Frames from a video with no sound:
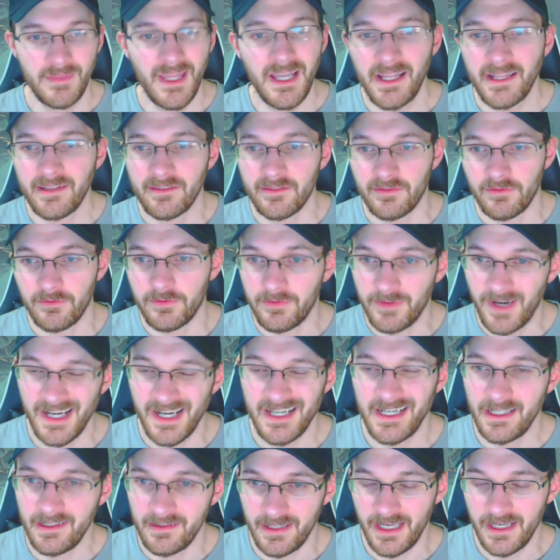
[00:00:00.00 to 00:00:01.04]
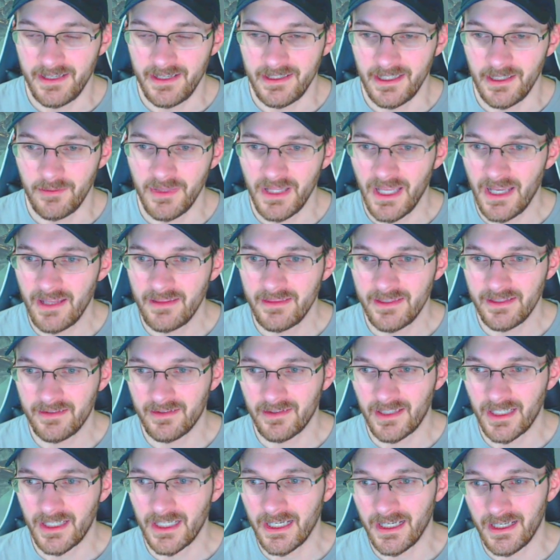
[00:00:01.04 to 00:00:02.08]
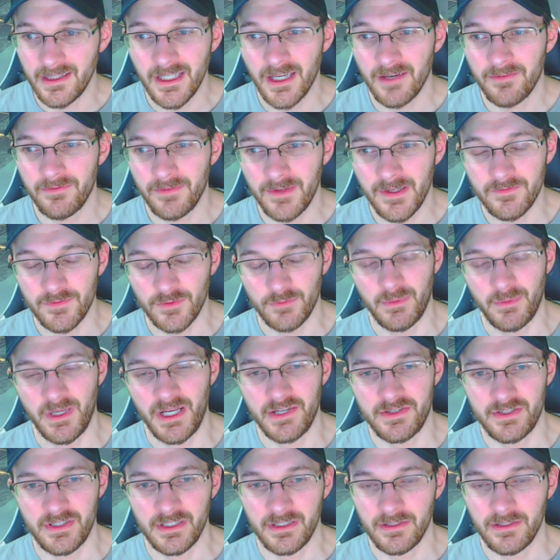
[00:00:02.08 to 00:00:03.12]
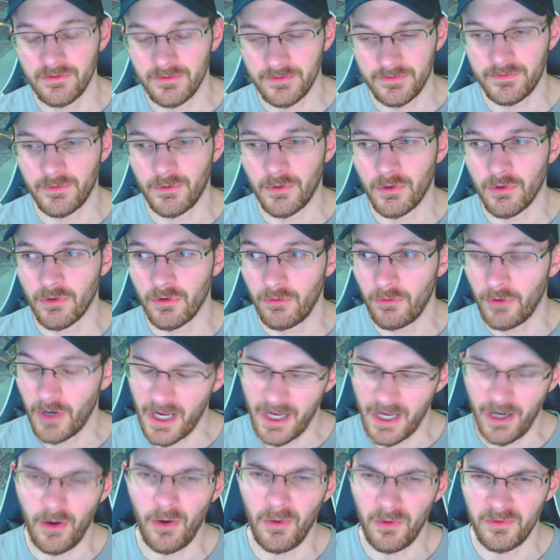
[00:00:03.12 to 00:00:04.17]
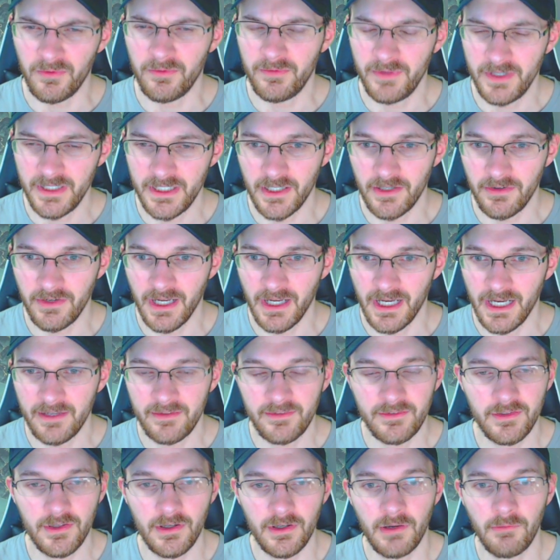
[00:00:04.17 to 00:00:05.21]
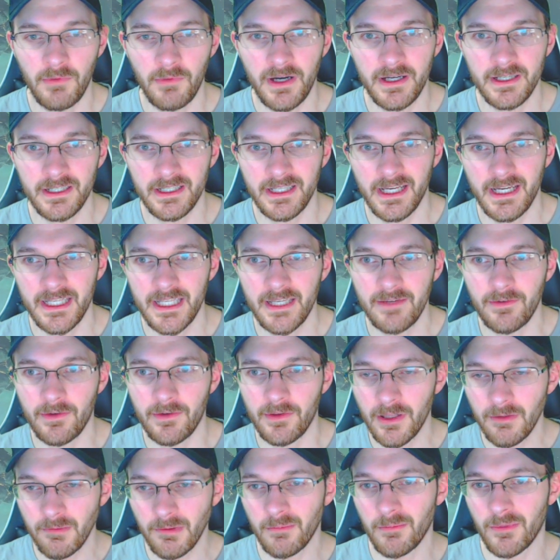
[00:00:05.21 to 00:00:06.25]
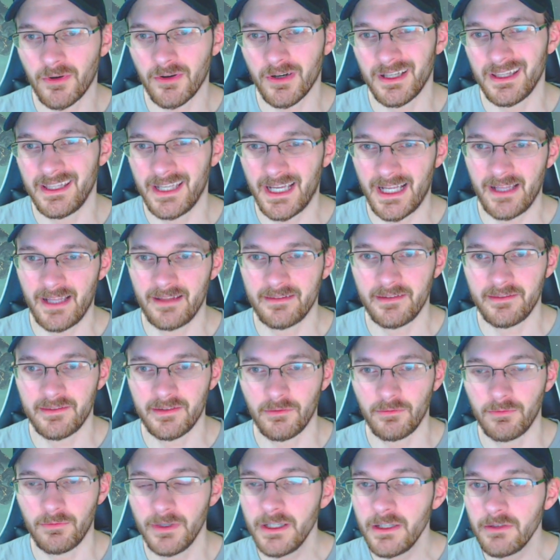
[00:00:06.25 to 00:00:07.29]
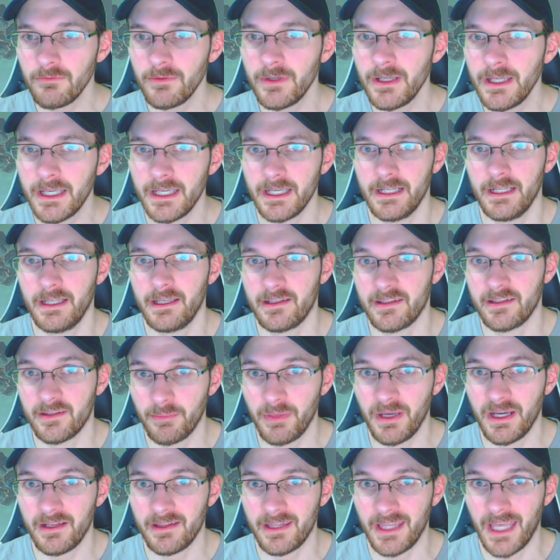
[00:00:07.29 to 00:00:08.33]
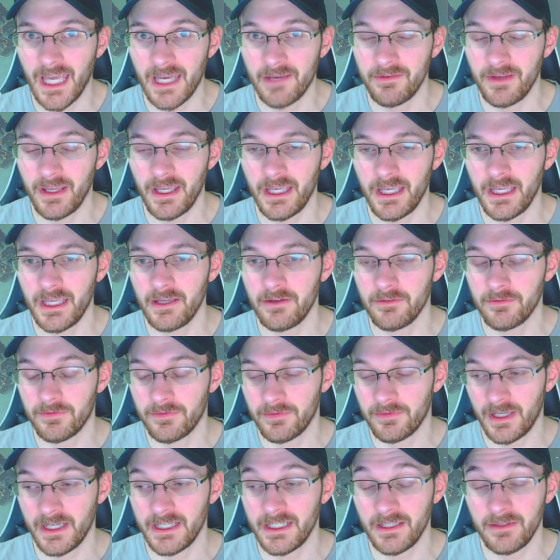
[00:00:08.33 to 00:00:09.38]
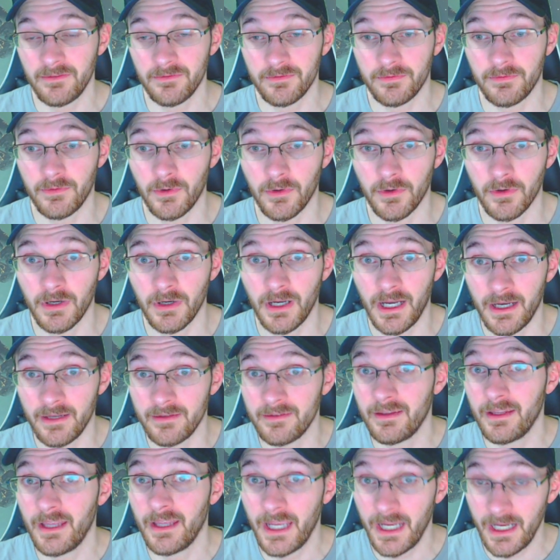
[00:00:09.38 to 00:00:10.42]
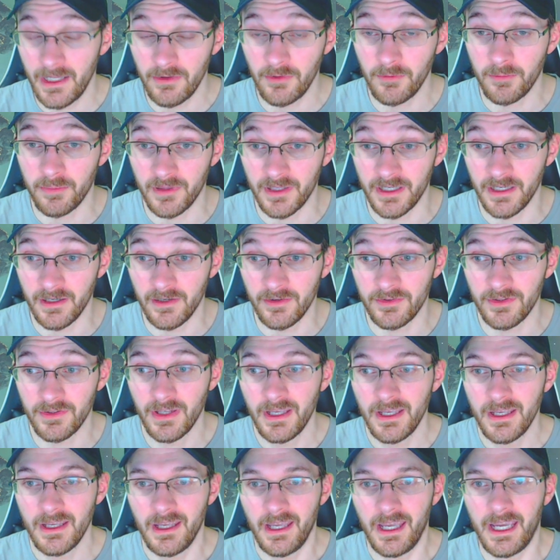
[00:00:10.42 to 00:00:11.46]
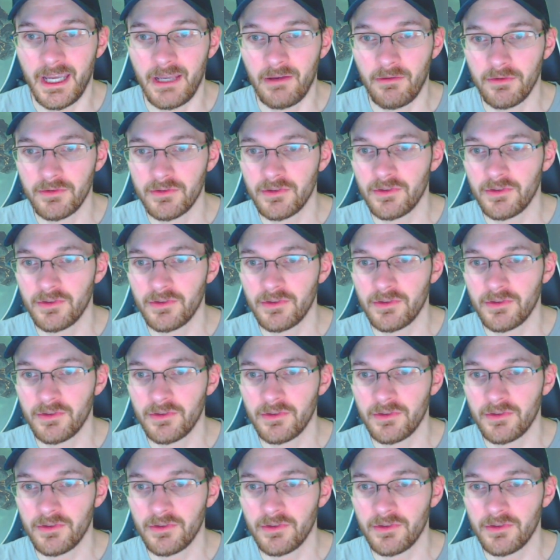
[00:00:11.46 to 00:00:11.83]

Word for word: Now that's fine and dandy, but not necessarily enough information for a whole video, guys. So I wanted to kind of give a little bit more analysis of when we can expect to have a flighting for us Halo players, and we'll